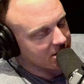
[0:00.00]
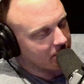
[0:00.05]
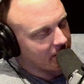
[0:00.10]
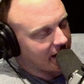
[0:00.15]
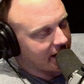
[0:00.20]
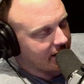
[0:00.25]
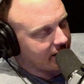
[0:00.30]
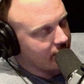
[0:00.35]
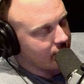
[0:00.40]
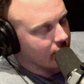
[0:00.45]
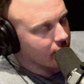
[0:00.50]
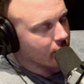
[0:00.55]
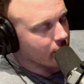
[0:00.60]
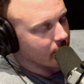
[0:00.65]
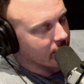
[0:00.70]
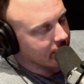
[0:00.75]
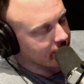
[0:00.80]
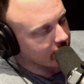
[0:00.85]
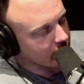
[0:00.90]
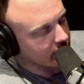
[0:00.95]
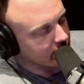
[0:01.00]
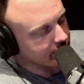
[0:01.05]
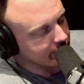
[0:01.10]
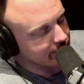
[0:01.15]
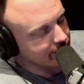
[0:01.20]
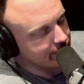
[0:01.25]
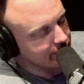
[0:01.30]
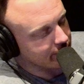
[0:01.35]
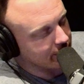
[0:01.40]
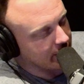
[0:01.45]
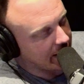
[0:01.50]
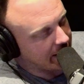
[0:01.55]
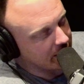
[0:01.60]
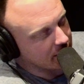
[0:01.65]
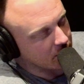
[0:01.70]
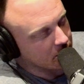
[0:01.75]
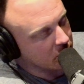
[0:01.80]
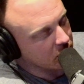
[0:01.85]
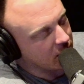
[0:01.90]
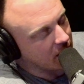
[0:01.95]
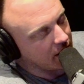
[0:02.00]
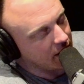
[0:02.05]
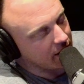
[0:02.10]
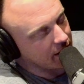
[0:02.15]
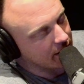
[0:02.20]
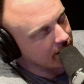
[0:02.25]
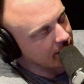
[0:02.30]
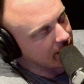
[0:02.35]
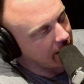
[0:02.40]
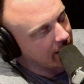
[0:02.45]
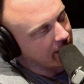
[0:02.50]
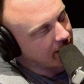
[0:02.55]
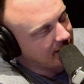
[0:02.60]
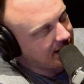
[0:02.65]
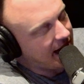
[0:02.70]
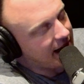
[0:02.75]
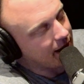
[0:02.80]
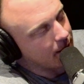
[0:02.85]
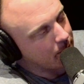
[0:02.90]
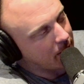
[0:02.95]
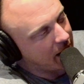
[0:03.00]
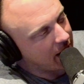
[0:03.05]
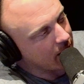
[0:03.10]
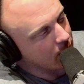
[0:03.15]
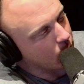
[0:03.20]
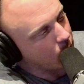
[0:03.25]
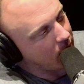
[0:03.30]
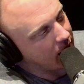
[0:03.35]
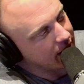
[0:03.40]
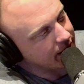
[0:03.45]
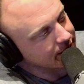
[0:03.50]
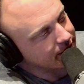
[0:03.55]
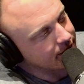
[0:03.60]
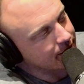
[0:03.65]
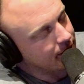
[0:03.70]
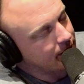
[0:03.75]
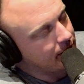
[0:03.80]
to mind in your career for mm, like the booking and the uh, talent buyer wise.